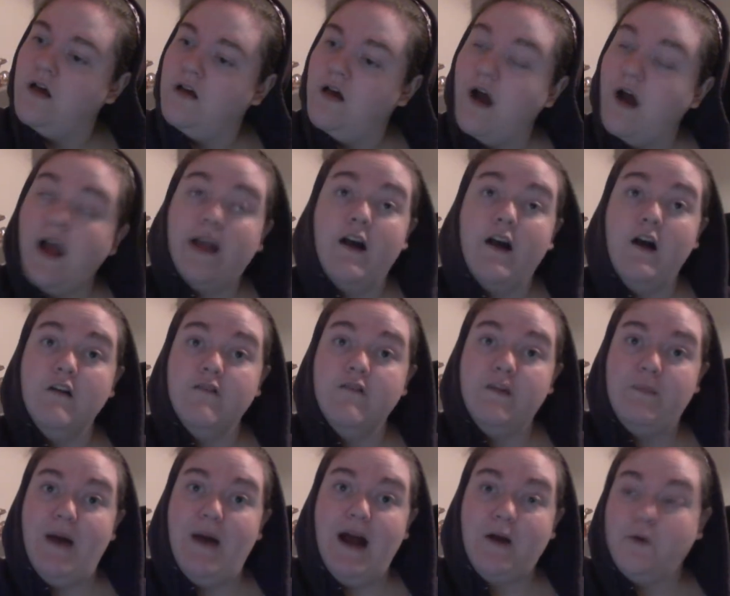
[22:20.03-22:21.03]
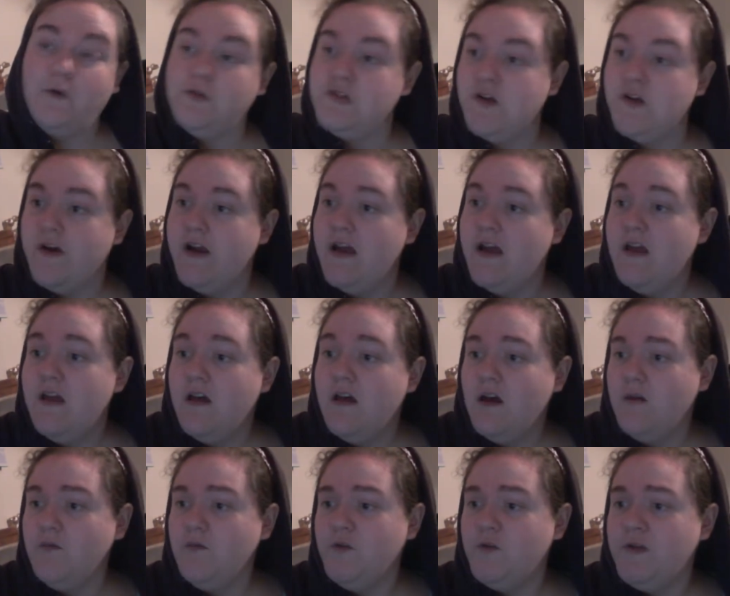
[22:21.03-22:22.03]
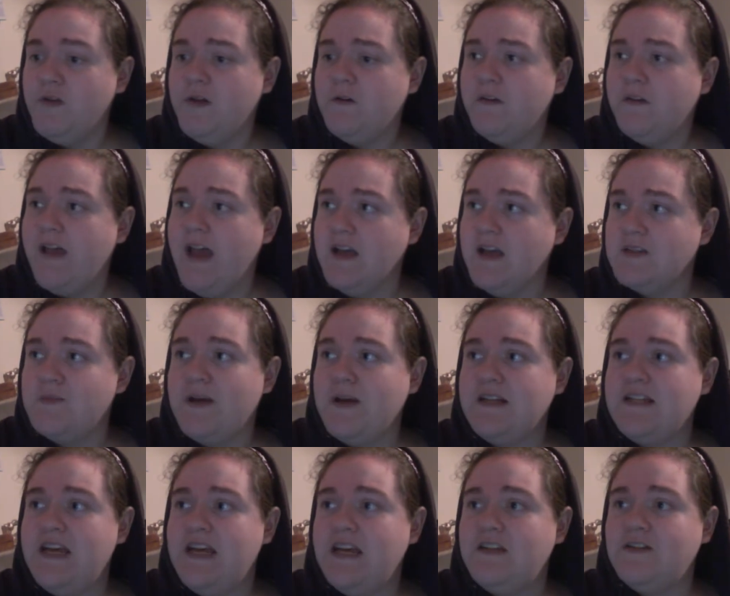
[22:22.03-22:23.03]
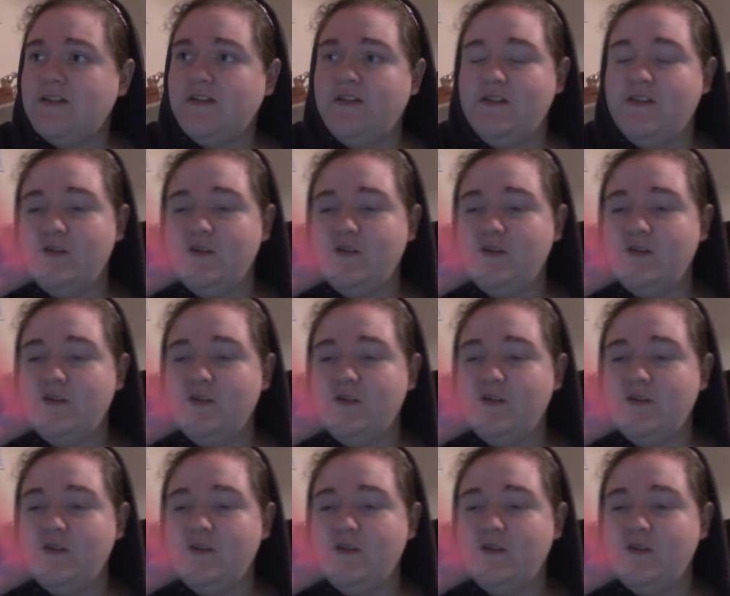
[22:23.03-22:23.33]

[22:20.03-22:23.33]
I can't read backwards, sorry. Unfulfilled expectations.